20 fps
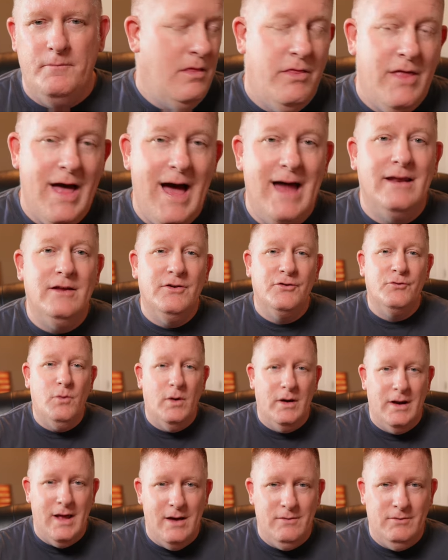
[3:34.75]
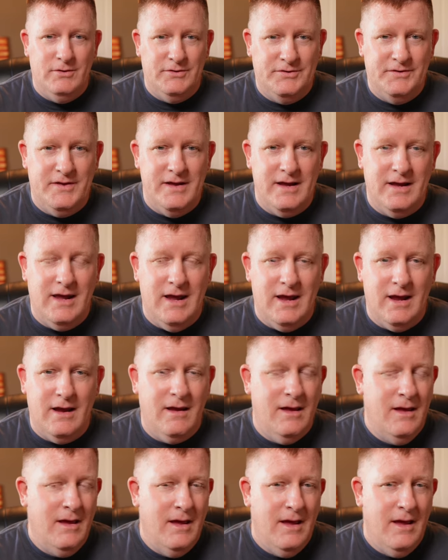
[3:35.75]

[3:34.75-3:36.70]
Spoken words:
That is what I was thinking,